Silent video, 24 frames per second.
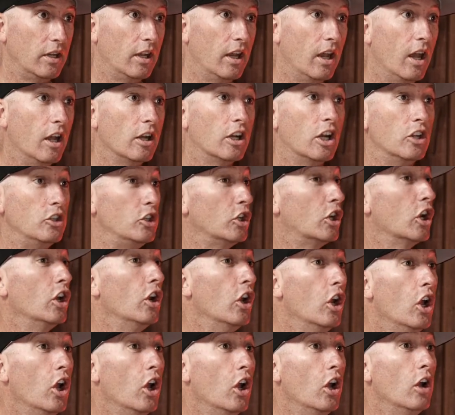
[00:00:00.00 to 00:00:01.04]
Not be afraid
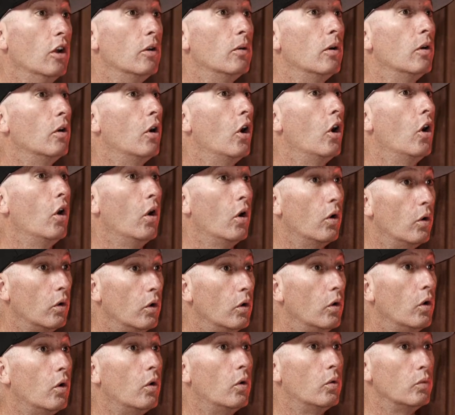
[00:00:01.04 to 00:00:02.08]
to let that 130
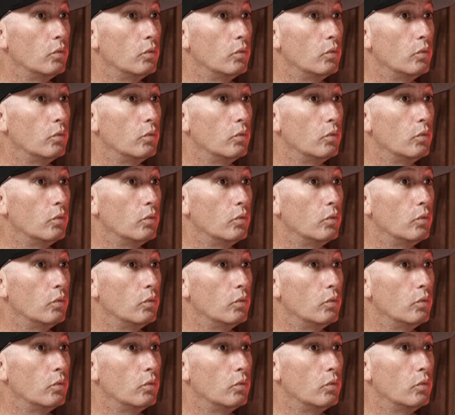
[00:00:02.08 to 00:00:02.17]
walk.